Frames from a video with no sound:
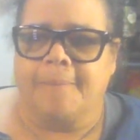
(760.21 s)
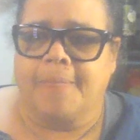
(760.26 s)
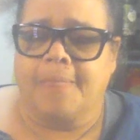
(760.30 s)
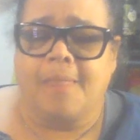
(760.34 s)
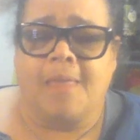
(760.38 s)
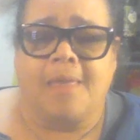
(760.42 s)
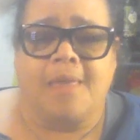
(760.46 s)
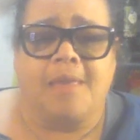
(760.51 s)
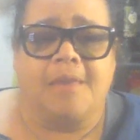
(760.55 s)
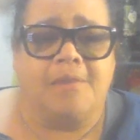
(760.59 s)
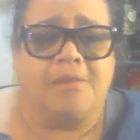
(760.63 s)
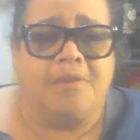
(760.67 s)

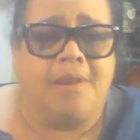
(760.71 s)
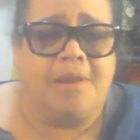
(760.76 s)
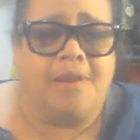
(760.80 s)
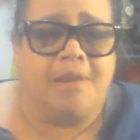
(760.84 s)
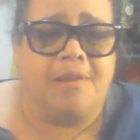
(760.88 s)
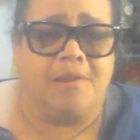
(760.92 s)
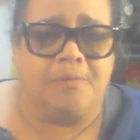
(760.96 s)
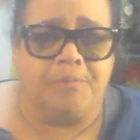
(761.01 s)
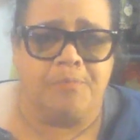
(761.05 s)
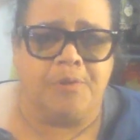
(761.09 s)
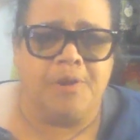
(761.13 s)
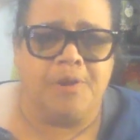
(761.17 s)
like I said
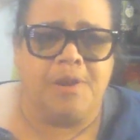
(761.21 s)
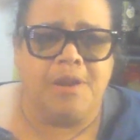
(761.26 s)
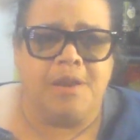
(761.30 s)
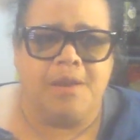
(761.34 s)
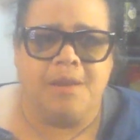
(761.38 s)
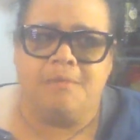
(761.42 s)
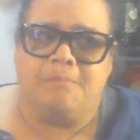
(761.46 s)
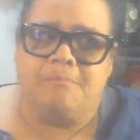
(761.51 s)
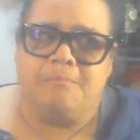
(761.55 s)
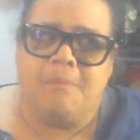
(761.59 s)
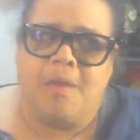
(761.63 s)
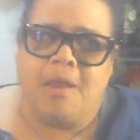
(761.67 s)
it's
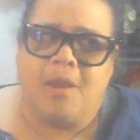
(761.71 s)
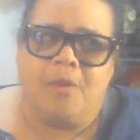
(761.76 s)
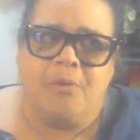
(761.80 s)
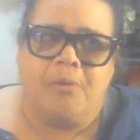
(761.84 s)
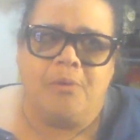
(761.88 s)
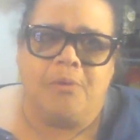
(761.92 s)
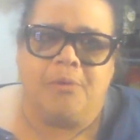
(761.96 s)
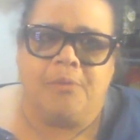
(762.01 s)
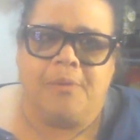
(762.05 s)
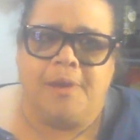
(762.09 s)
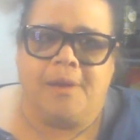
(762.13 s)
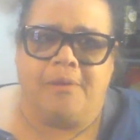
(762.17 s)
pretty
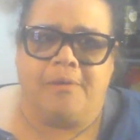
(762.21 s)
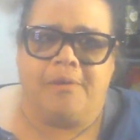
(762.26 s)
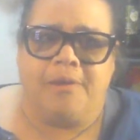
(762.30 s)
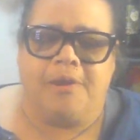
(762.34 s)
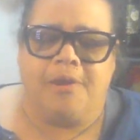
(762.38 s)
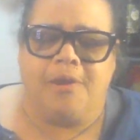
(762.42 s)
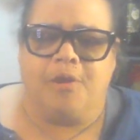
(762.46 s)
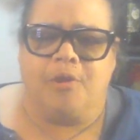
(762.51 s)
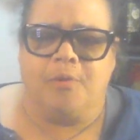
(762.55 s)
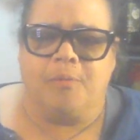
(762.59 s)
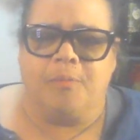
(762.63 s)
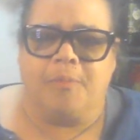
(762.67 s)
mellow around
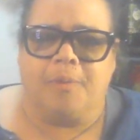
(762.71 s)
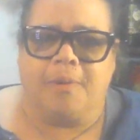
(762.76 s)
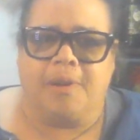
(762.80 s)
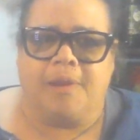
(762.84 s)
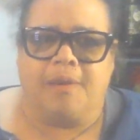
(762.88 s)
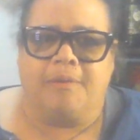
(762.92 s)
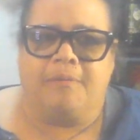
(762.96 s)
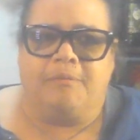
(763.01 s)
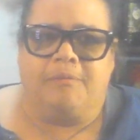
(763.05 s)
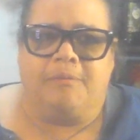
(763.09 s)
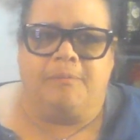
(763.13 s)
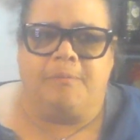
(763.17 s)
here but
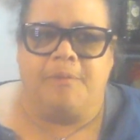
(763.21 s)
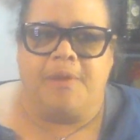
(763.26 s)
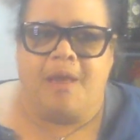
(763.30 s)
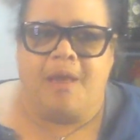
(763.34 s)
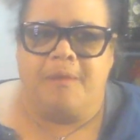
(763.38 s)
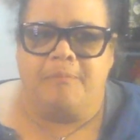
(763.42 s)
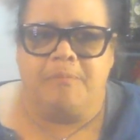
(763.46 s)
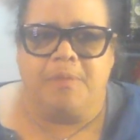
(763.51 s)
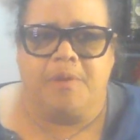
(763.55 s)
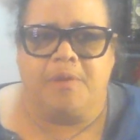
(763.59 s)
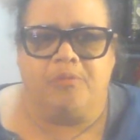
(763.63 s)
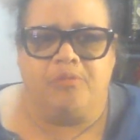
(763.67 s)
I've
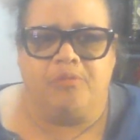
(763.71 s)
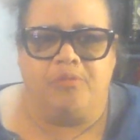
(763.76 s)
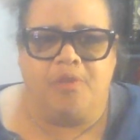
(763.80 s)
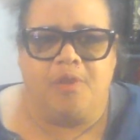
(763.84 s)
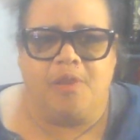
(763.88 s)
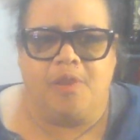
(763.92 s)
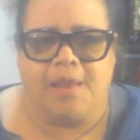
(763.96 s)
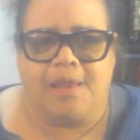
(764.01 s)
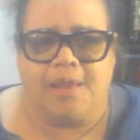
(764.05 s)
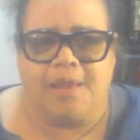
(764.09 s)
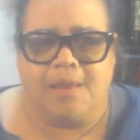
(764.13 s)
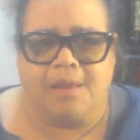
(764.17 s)
not been
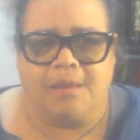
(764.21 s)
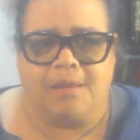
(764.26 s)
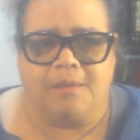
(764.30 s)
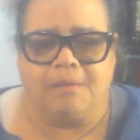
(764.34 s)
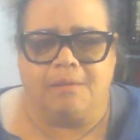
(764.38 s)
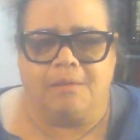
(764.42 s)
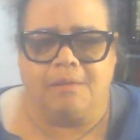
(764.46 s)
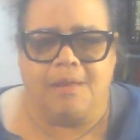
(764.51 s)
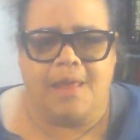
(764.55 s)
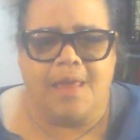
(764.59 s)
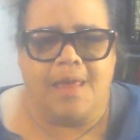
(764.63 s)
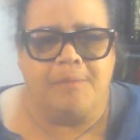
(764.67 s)

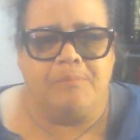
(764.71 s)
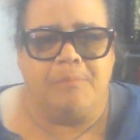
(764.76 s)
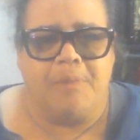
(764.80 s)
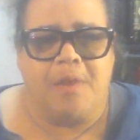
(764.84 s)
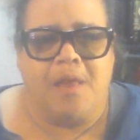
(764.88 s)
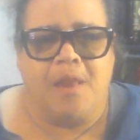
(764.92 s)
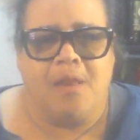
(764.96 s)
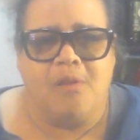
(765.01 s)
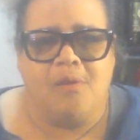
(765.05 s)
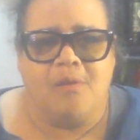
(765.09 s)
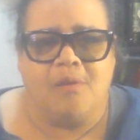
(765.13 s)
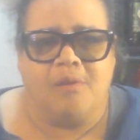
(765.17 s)
feeling that
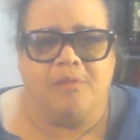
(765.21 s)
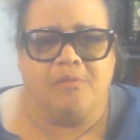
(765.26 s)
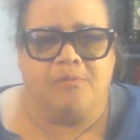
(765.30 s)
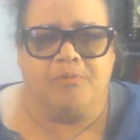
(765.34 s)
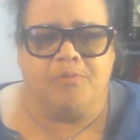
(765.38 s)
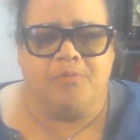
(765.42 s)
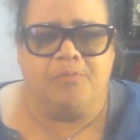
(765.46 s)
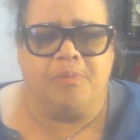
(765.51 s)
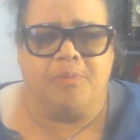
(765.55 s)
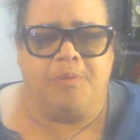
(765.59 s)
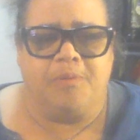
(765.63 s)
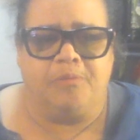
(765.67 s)
mellow
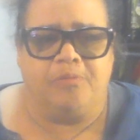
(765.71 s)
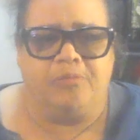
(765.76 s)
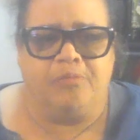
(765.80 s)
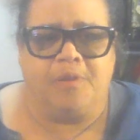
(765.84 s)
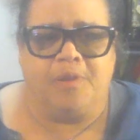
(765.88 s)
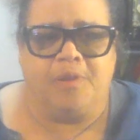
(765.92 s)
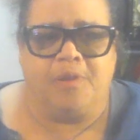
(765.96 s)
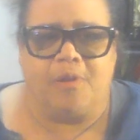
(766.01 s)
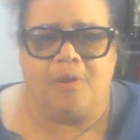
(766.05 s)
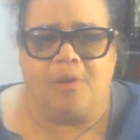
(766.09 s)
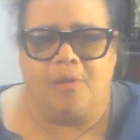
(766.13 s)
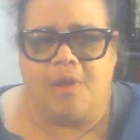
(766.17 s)
I've been
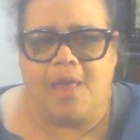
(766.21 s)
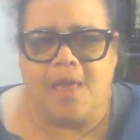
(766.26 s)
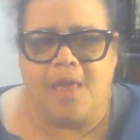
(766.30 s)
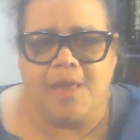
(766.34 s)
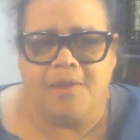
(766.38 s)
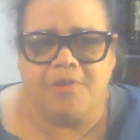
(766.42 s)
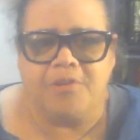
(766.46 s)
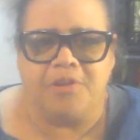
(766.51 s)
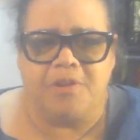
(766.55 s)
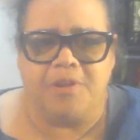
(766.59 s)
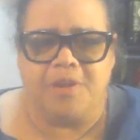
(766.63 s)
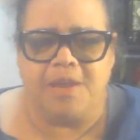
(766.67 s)
feeling all
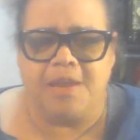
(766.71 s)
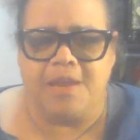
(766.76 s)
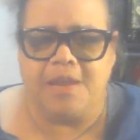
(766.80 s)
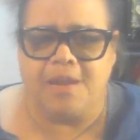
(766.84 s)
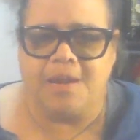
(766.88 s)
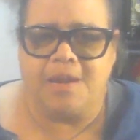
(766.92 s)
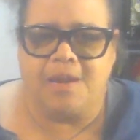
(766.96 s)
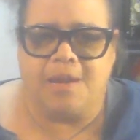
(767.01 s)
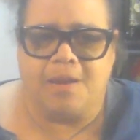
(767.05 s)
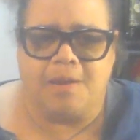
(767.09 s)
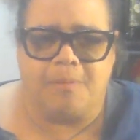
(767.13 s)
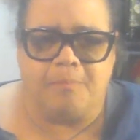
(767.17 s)

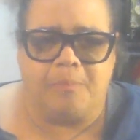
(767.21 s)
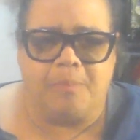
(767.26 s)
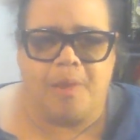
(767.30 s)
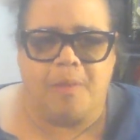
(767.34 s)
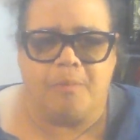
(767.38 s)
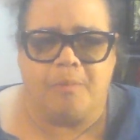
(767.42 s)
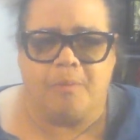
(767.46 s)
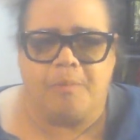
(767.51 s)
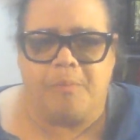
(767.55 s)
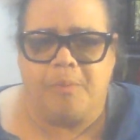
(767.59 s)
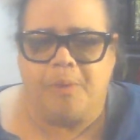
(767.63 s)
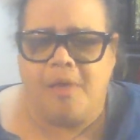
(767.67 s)
agitated and
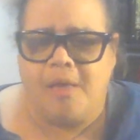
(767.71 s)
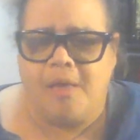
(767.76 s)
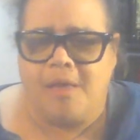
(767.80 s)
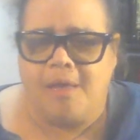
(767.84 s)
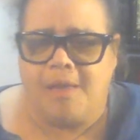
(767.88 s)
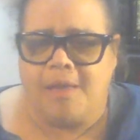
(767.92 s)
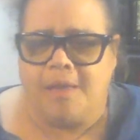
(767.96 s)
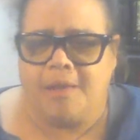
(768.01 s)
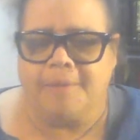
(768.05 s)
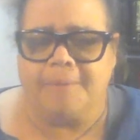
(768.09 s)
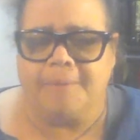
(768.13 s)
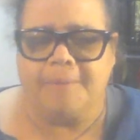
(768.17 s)
blah blah
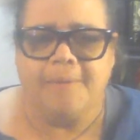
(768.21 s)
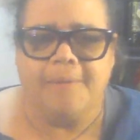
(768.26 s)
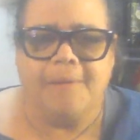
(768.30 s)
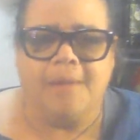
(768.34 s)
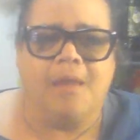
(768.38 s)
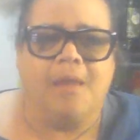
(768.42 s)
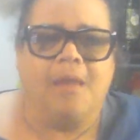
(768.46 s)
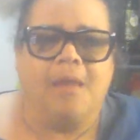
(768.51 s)
blah and